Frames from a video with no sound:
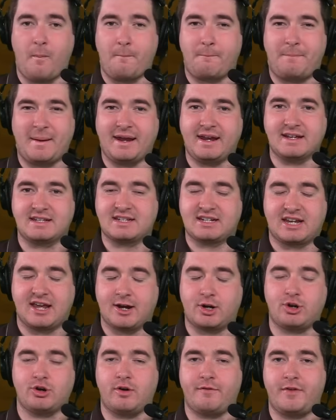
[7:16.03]
biggest
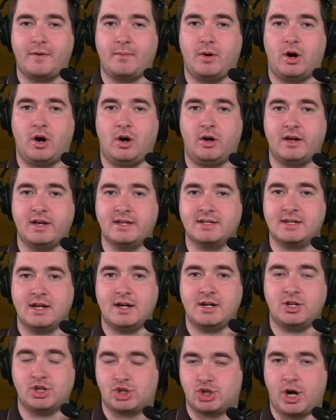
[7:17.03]
kicker of them all is
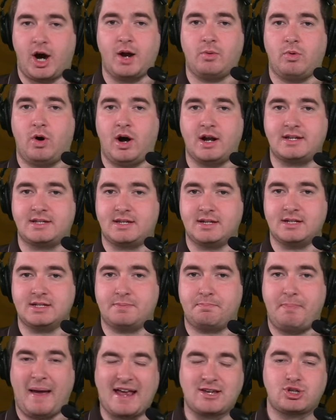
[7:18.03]
Deshaun Watson's
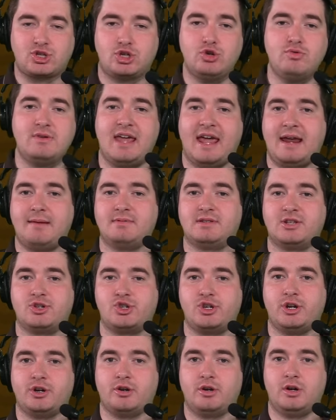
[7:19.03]
best two games
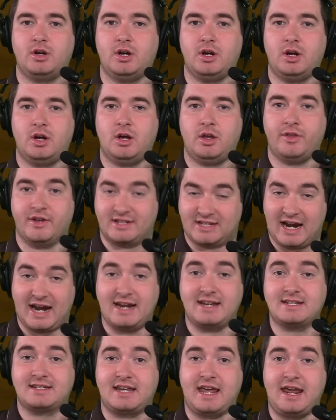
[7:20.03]
this year. The
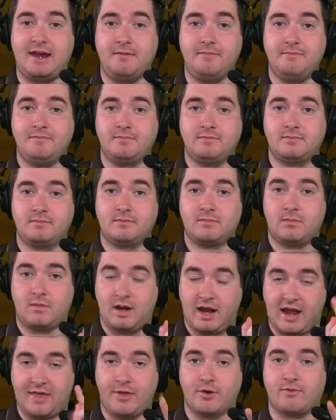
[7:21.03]
Titans game
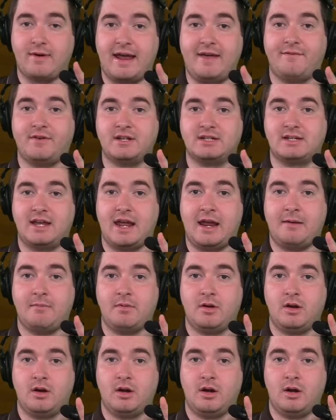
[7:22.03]
and the Ravens game
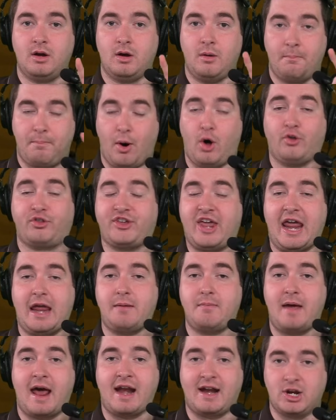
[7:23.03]
both
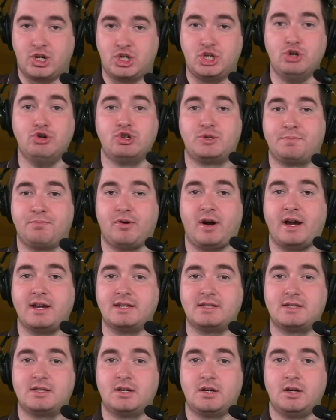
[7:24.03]
came at a huge
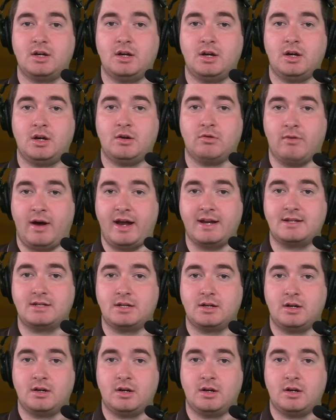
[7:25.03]
price, right?